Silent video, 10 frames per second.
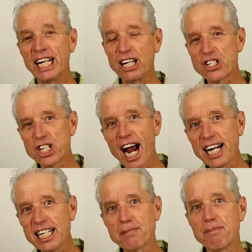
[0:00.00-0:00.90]
In
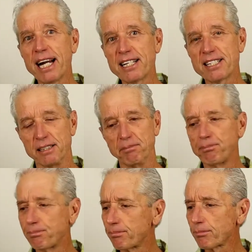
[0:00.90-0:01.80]
Chinese
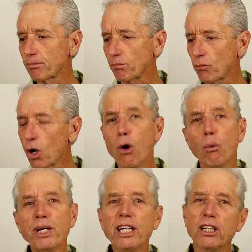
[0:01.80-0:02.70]
medicine,
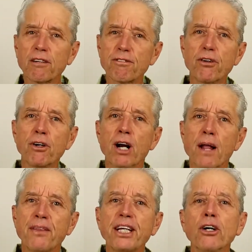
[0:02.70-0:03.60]
we look for
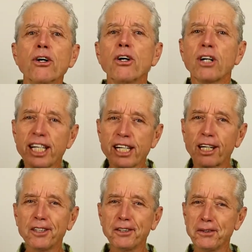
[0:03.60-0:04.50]
the early
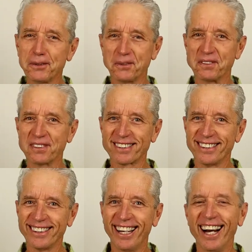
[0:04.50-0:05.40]

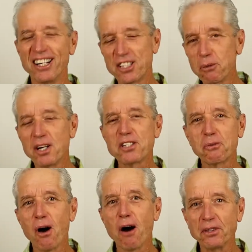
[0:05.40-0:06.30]
clues to
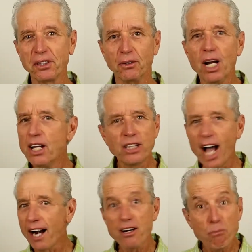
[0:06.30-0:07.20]
what's wrong with you.
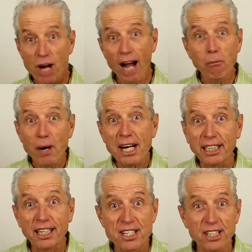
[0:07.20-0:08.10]
Not
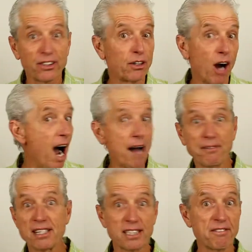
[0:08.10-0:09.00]
waiting until you're
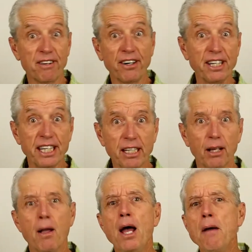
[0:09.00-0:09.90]
obviously very
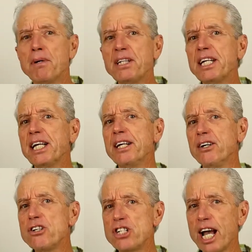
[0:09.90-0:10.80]
ill, but the
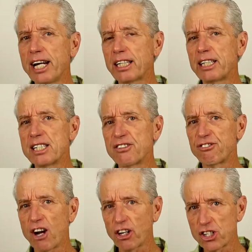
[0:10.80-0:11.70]
energetic
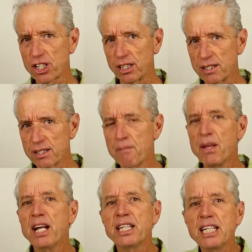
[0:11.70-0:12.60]
dysfunctions,
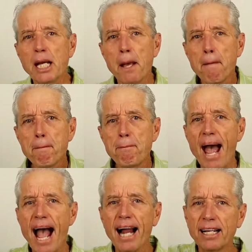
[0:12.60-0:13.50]
the
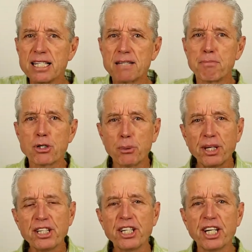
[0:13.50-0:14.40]
imbalance
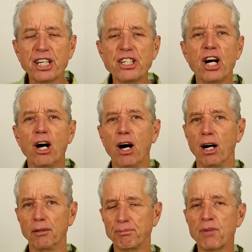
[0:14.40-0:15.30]
between yin and
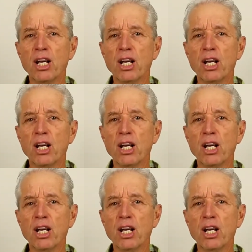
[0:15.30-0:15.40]
yang.